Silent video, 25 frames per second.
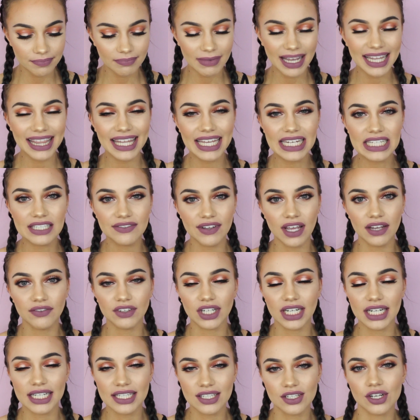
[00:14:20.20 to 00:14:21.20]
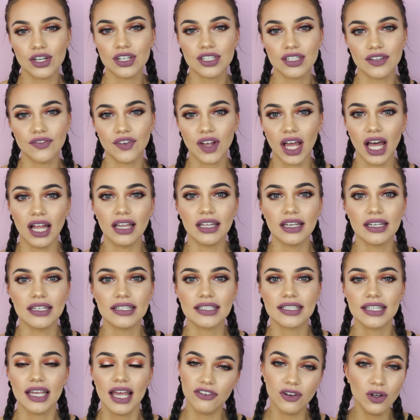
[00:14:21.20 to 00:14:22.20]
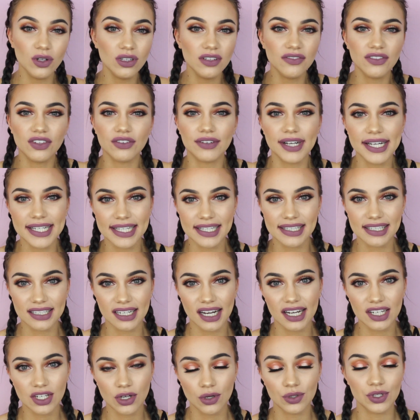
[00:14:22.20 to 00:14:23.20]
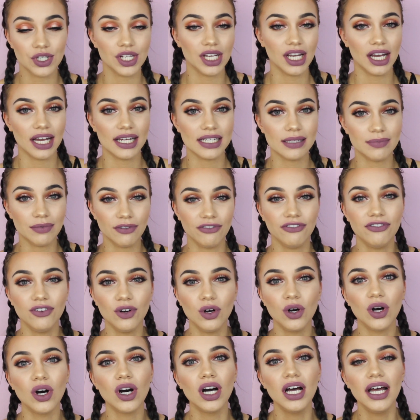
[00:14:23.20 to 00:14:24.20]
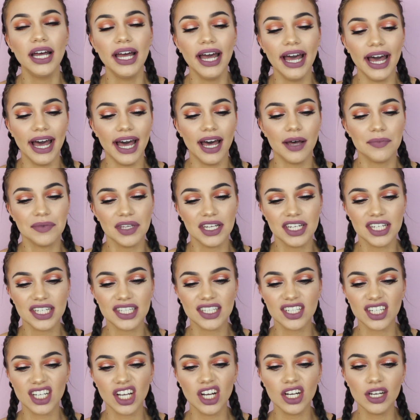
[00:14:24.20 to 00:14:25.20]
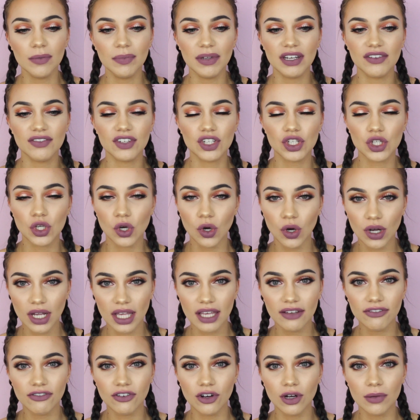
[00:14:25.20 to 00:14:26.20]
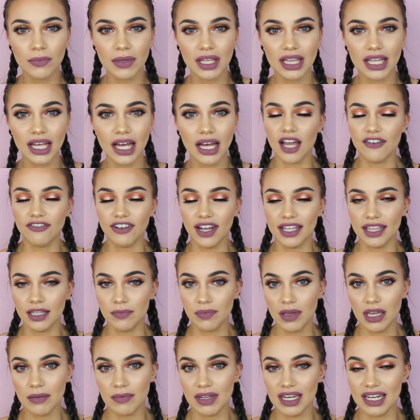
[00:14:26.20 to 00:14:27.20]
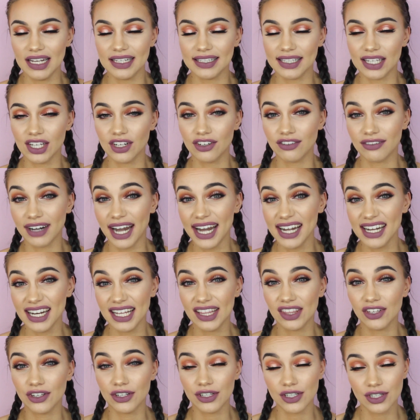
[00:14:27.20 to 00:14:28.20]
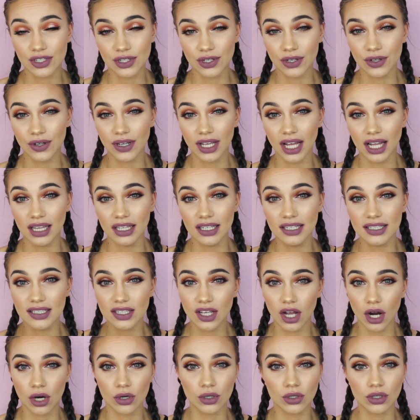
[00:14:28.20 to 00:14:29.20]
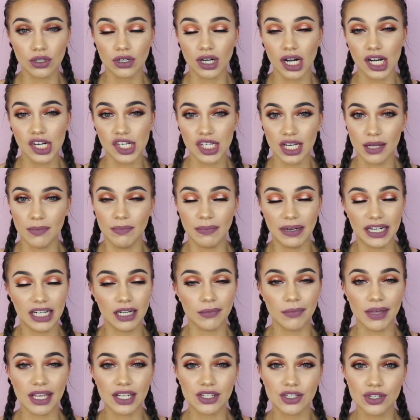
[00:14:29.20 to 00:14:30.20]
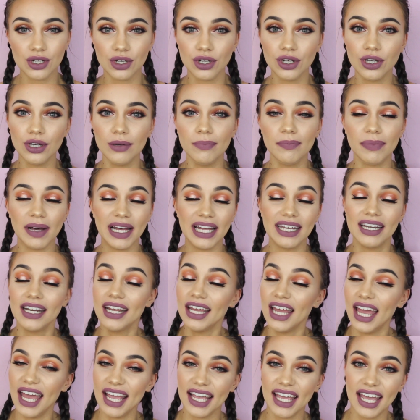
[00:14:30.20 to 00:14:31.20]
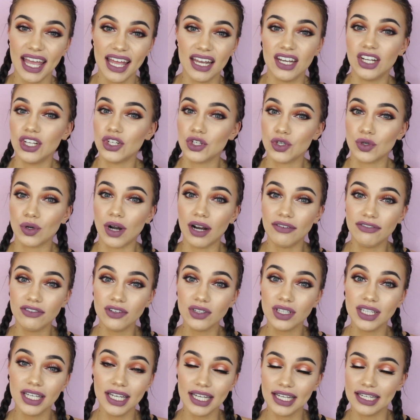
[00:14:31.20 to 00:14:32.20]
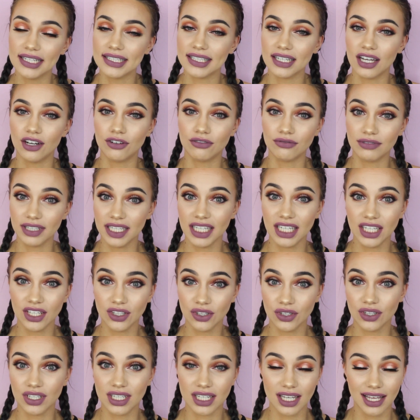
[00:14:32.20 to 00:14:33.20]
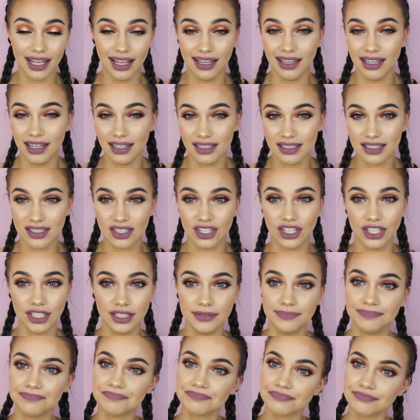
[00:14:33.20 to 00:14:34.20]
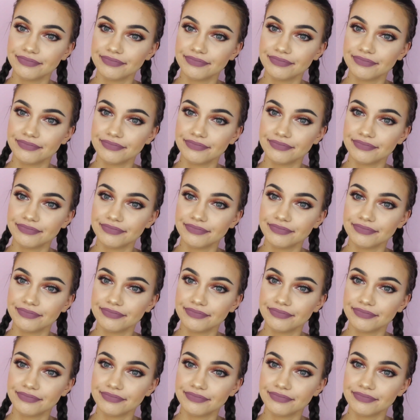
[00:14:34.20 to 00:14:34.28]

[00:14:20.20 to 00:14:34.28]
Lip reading: my least favorite is Dose of Colors, for all of the reasons that I told you guys before. They just got a bit of a chalky formula. I find the pigment isn't great in those 2 colors, Coral Crush and Bury Me Too, but again, Truffle is a really good color, so